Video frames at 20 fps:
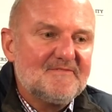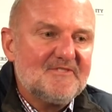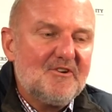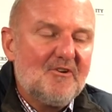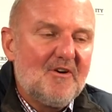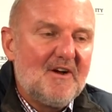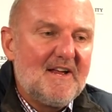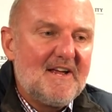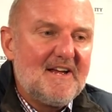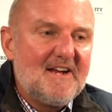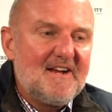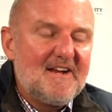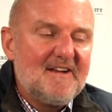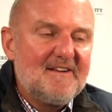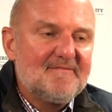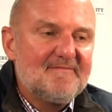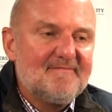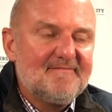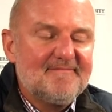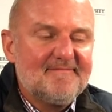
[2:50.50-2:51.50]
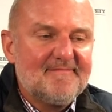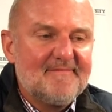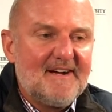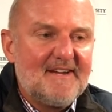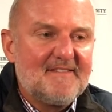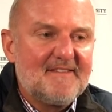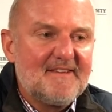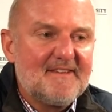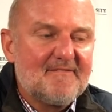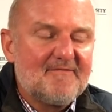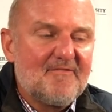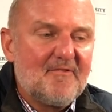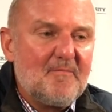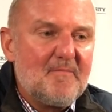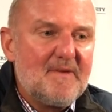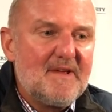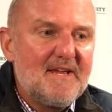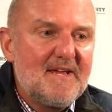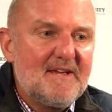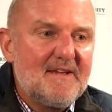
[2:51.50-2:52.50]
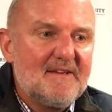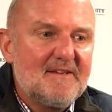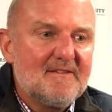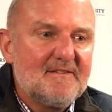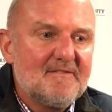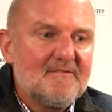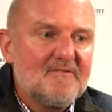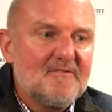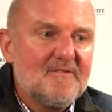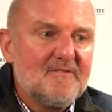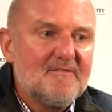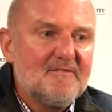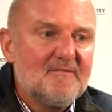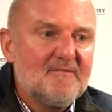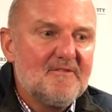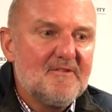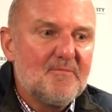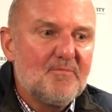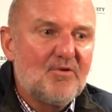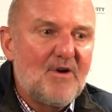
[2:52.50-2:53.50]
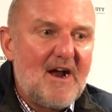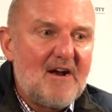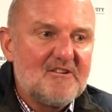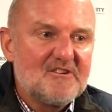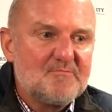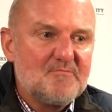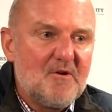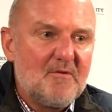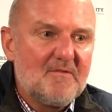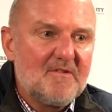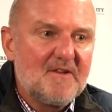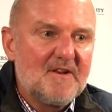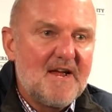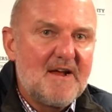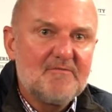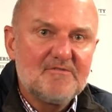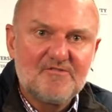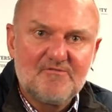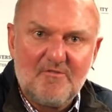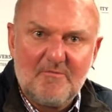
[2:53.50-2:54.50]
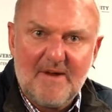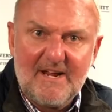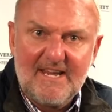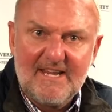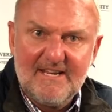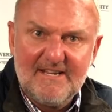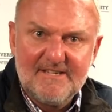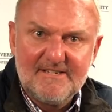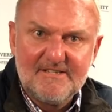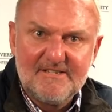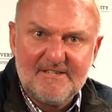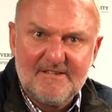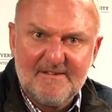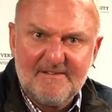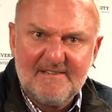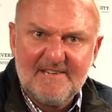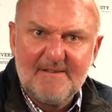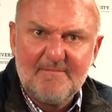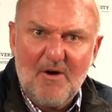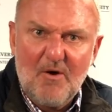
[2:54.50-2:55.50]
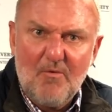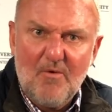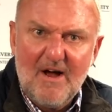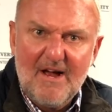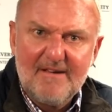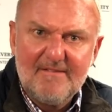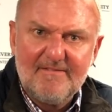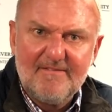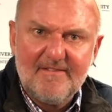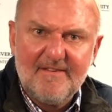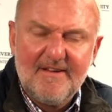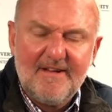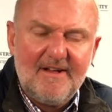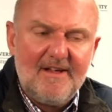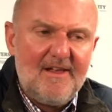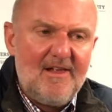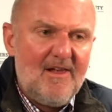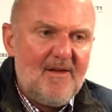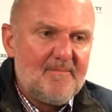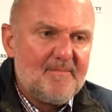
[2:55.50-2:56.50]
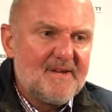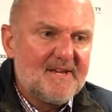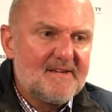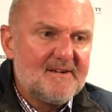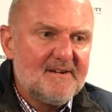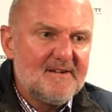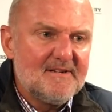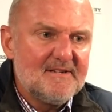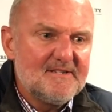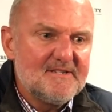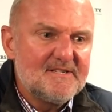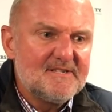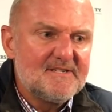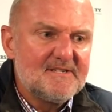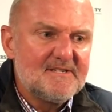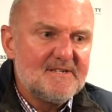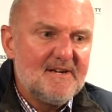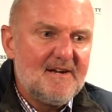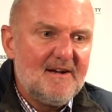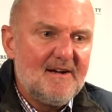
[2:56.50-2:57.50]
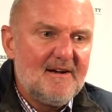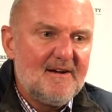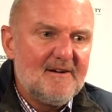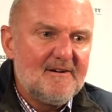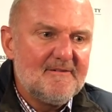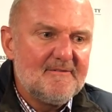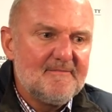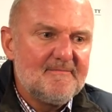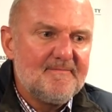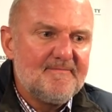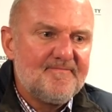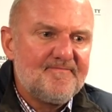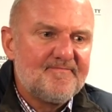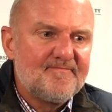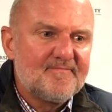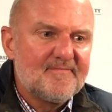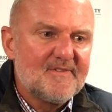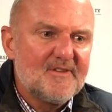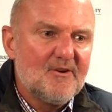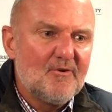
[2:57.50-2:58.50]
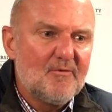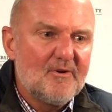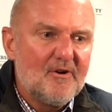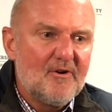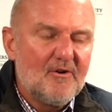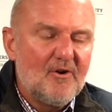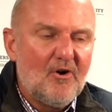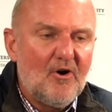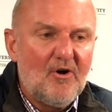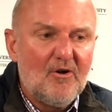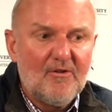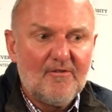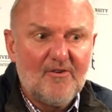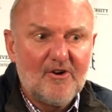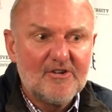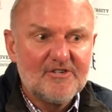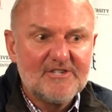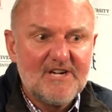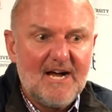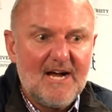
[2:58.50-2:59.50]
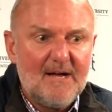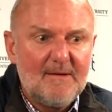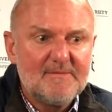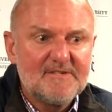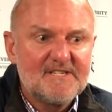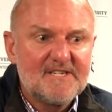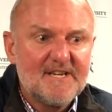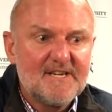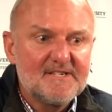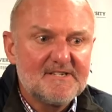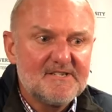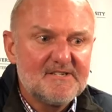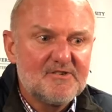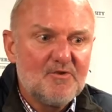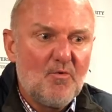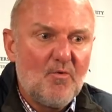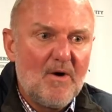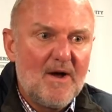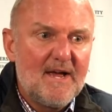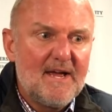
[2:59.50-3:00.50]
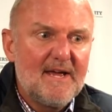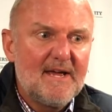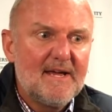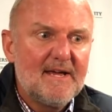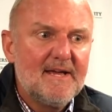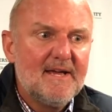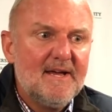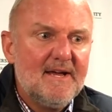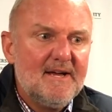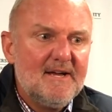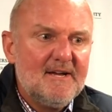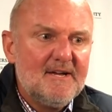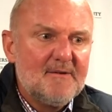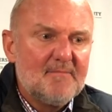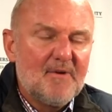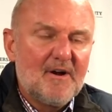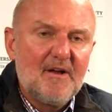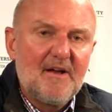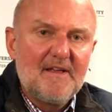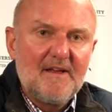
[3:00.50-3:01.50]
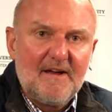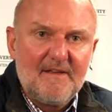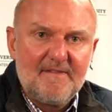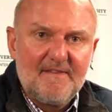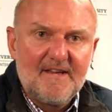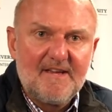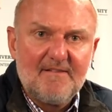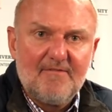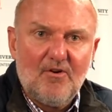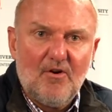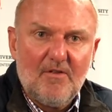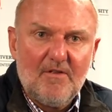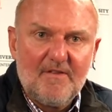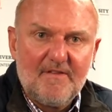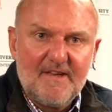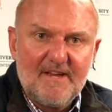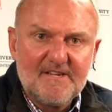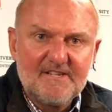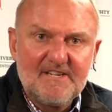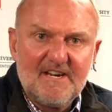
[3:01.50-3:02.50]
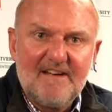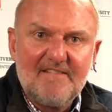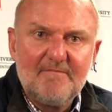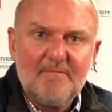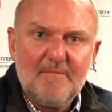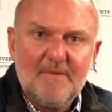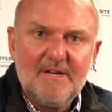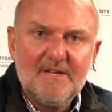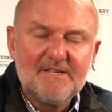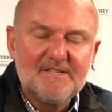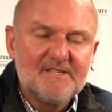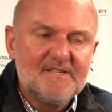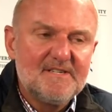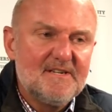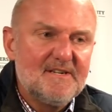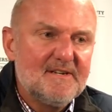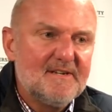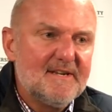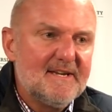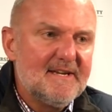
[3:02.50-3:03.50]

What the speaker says: you know, I think for me, the proudest moment of the night was for my kids and my wife, because, you know, all of our jobs takes us away. But I think of all the things that I've missed, and